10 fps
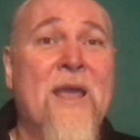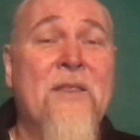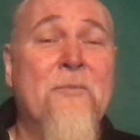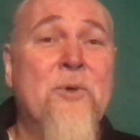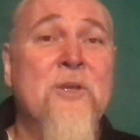And
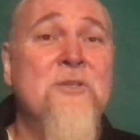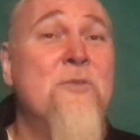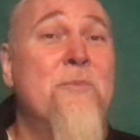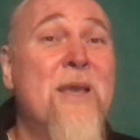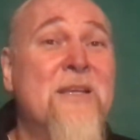the person
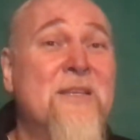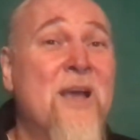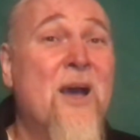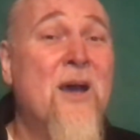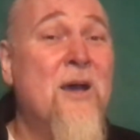who makes it
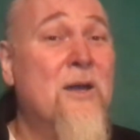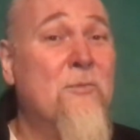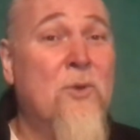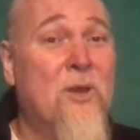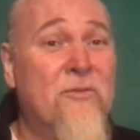
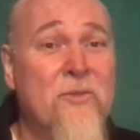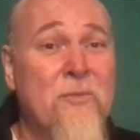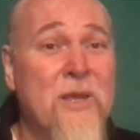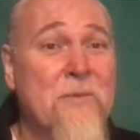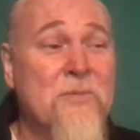hard will often
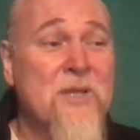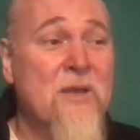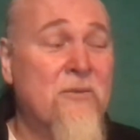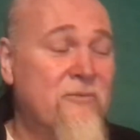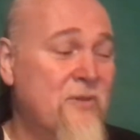be
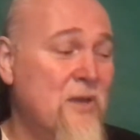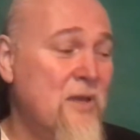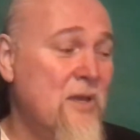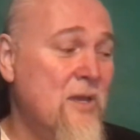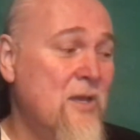himself.
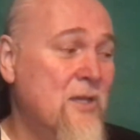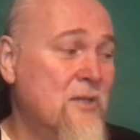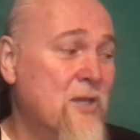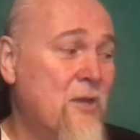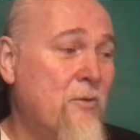
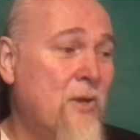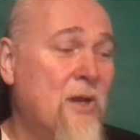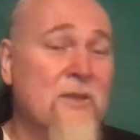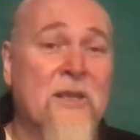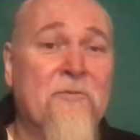So
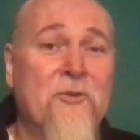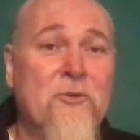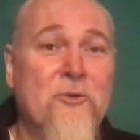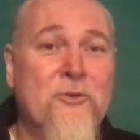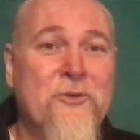I think if you
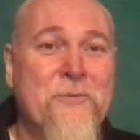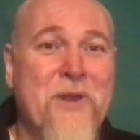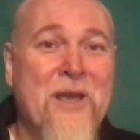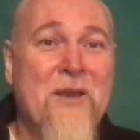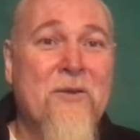talk to him
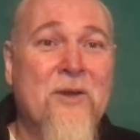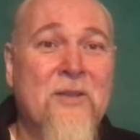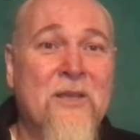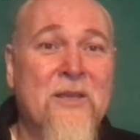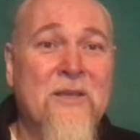now, I
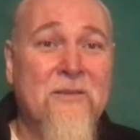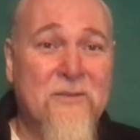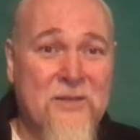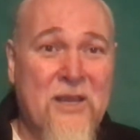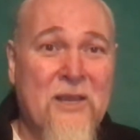think he'd
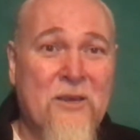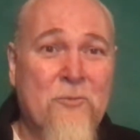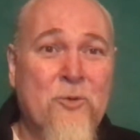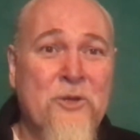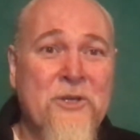say he'd
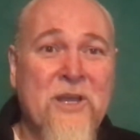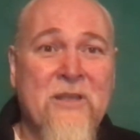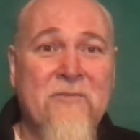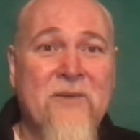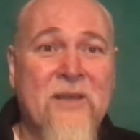
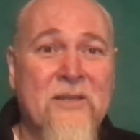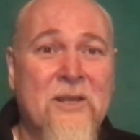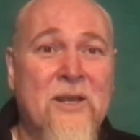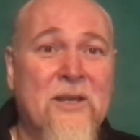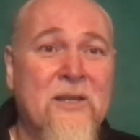appreciate the fact that
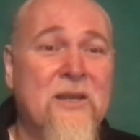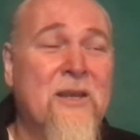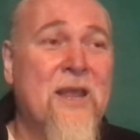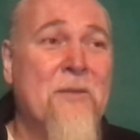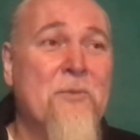I
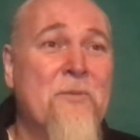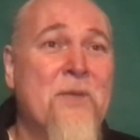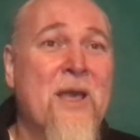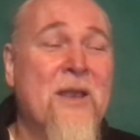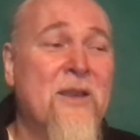named him
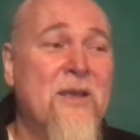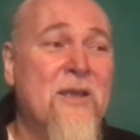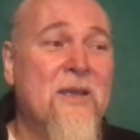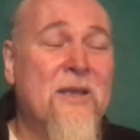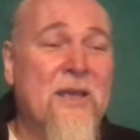that.
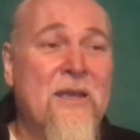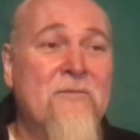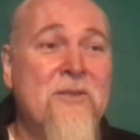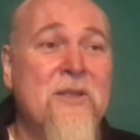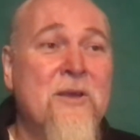
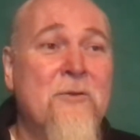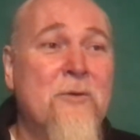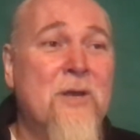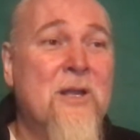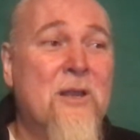Even
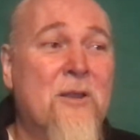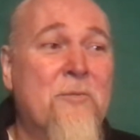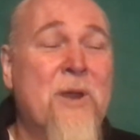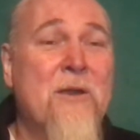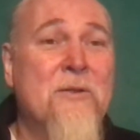though a lot
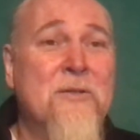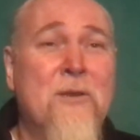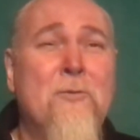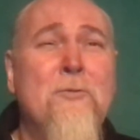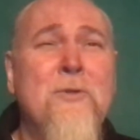of parents
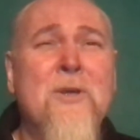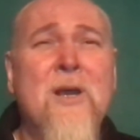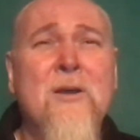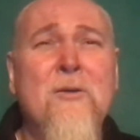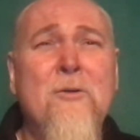said, oh, you
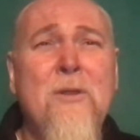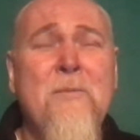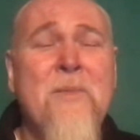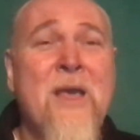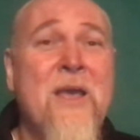can't call
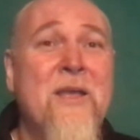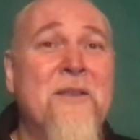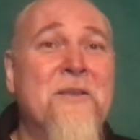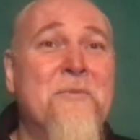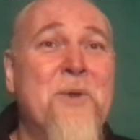him
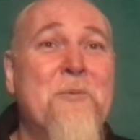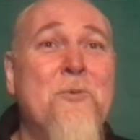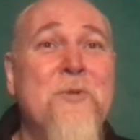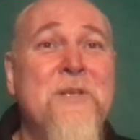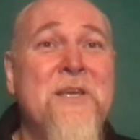that. People
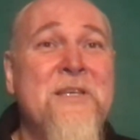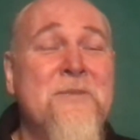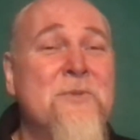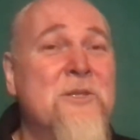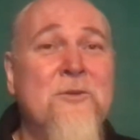would tease
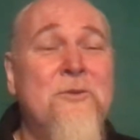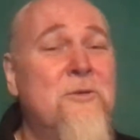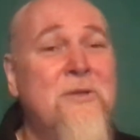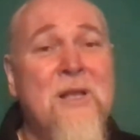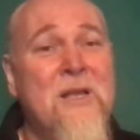him at
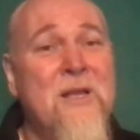school.